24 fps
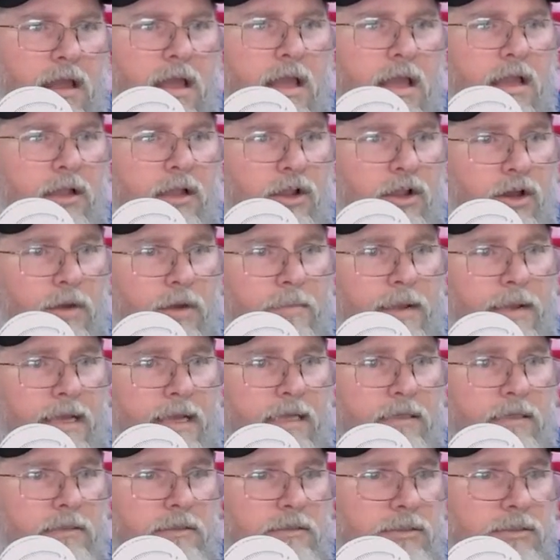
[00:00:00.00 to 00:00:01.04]
Could have
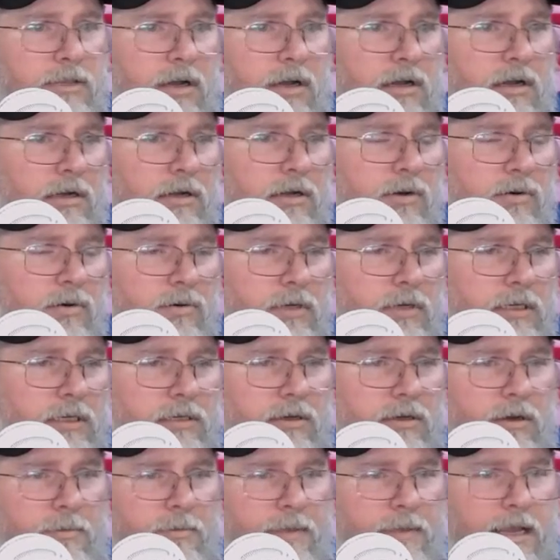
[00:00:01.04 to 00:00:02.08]
been Sean Gould. It
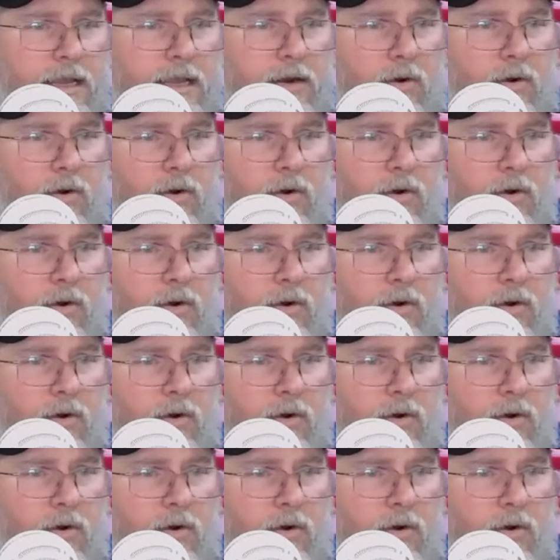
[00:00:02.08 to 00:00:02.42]
could have been, or it